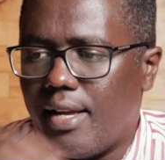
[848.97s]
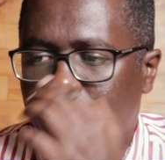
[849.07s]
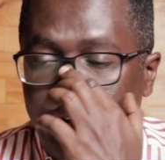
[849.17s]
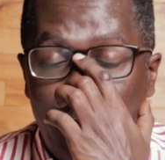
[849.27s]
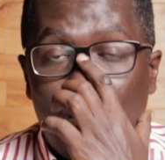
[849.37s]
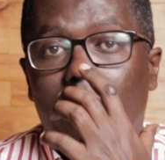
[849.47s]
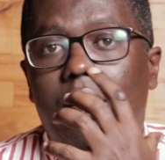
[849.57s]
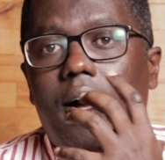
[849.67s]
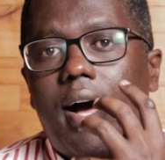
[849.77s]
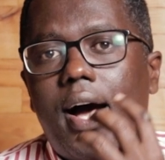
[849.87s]
Now,
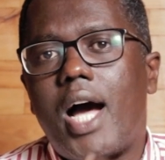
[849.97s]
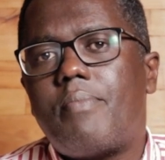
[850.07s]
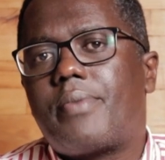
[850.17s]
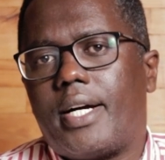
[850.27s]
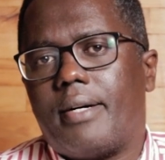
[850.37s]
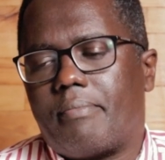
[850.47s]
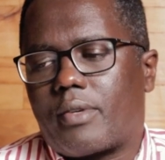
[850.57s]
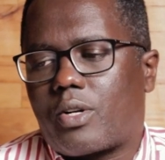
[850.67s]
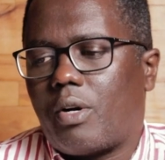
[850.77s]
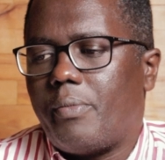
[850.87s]
Abraham
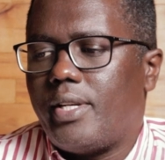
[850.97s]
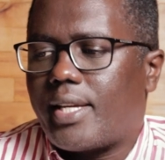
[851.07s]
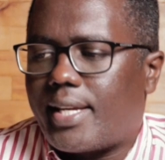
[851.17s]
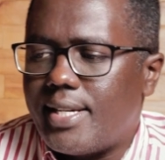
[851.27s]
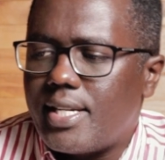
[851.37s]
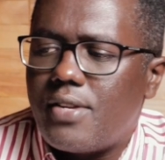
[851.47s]
communicated